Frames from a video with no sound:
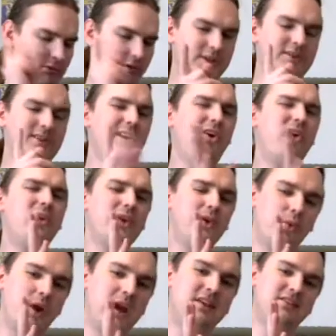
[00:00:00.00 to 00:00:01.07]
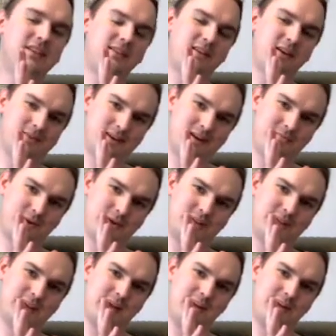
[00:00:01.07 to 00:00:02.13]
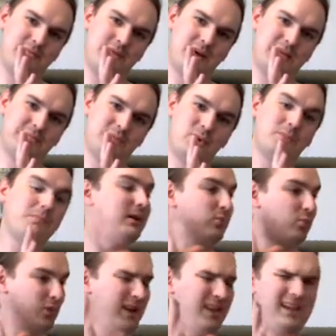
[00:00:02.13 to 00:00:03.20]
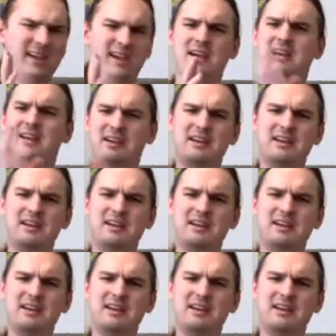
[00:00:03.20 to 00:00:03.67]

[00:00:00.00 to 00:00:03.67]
Which is the only reason they're number 10 in my book, but really,